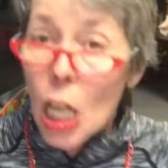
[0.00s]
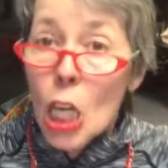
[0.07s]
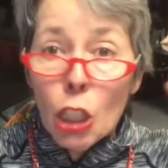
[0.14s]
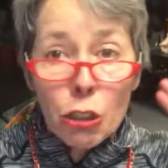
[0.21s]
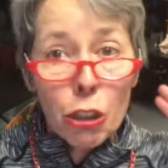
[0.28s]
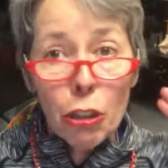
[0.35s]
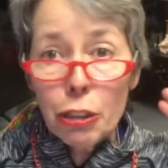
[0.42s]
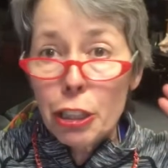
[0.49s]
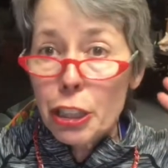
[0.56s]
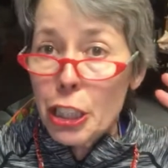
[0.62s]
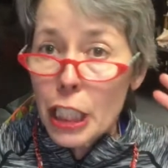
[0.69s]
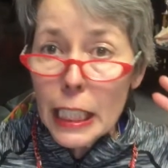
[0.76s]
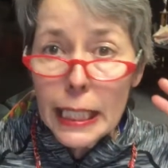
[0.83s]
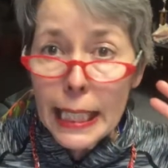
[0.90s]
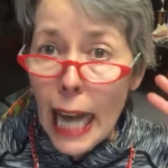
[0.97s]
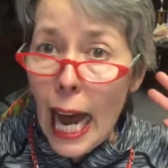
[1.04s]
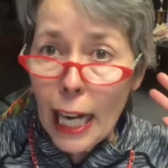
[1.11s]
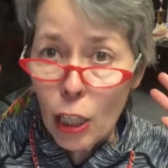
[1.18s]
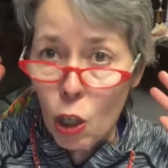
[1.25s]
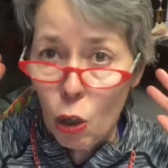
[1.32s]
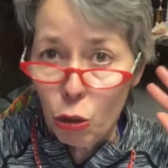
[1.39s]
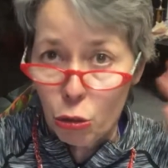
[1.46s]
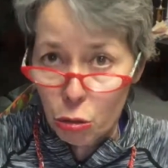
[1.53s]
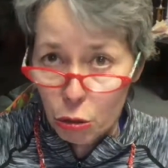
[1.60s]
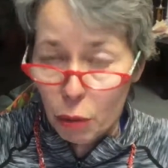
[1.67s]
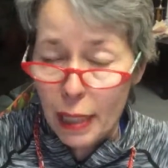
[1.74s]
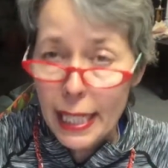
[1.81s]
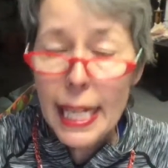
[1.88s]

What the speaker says: So you just got to go through it.